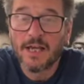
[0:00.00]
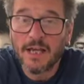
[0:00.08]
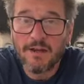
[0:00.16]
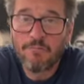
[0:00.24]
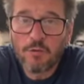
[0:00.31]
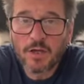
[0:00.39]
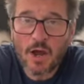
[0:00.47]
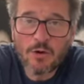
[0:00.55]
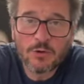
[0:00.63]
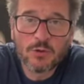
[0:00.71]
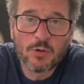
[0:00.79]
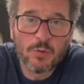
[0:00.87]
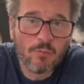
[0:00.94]
If we're going
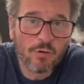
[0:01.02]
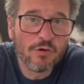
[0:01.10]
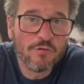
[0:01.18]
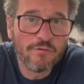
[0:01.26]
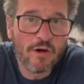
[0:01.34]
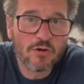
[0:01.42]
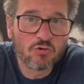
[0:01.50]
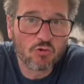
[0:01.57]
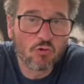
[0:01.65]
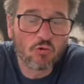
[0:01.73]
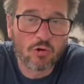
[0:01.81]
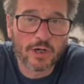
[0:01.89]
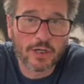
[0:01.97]
to improve our
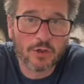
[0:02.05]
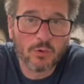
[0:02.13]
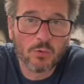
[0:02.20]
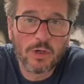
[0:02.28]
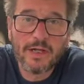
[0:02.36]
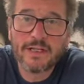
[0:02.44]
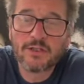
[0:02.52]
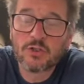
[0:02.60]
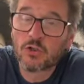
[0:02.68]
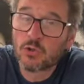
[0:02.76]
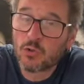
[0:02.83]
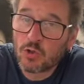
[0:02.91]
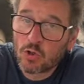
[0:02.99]
drawing, we need to
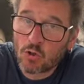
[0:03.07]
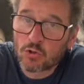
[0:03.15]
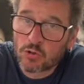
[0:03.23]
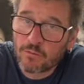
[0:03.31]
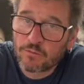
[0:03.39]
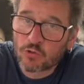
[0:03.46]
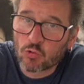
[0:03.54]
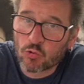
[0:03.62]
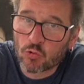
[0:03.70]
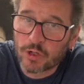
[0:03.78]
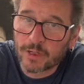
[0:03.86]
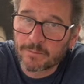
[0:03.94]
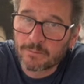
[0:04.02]
do a lot of
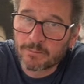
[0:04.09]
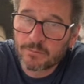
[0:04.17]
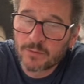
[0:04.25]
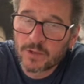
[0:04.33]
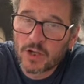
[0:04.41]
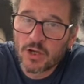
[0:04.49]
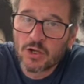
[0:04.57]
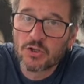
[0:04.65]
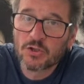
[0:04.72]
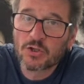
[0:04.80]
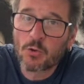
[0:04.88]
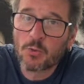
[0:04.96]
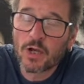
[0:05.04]
drawing.
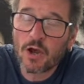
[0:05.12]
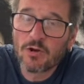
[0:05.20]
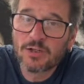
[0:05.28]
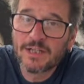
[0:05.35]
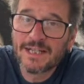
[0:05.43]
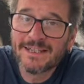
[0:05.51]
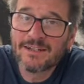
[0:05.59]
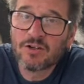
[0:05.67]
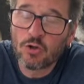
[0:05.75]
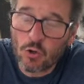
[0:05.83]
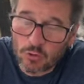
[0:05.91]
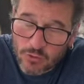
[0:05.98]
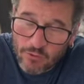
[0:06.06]
So we're going to need a
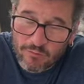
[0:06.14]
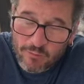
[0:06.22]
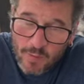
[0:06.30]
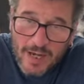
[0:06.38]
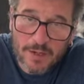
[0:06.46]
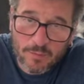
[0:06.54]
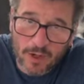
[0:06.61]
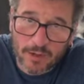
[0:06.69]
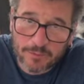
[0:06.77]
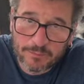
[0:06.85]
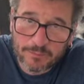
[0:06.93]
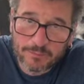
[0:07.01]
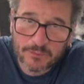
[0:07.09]
lot of paper.
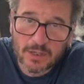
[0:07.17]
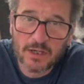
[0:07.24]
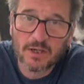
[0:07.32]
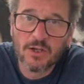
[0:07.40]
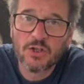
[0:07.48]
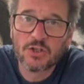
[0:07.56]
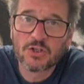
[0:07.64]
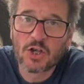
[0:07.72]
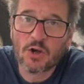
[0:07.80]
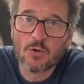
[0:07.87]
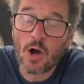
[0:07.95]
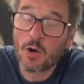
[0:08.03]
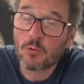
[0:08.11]

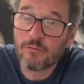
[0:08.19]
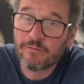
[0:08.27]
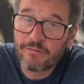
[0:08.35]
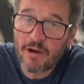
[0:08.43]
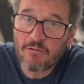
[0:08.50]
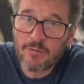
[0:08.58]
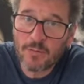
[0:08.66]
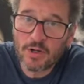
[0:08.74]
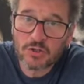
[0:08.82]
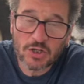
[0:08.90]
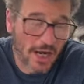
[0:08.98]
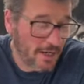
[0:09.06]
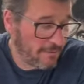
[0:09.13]
So I would very much
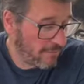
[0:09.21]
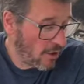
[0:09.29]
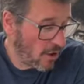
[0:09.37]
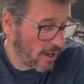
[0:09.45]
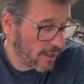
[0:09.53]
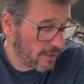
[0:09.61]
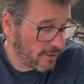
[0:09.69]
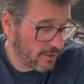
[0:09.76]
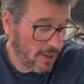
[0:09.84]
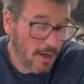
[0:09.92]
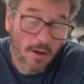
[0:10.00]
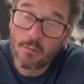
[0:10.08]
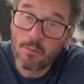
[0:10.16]
advise
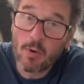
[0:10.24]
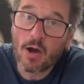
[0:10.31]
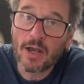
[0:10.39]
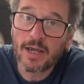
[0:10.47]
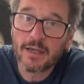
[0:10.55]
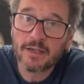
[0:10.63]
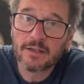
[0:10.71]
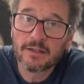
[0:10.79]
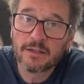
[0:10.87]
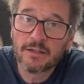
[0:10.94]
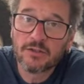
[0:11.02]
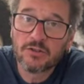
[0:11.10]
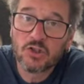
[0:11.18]
buying
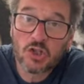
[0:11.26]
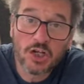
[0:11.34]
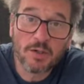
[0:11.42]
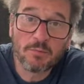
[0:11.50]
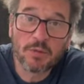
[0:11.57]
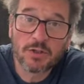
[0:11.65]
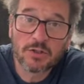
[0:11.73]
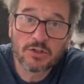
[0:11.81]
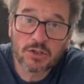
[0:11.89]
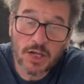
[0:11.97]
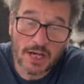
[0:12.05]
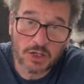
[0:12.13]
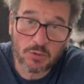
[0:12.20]
cheap
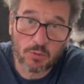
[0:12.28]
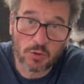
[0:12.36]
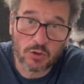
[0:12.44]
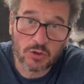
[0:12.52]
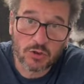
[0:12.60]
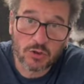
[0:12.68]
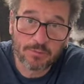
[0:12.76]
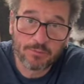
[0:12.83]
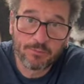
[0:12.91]
sketchbooks.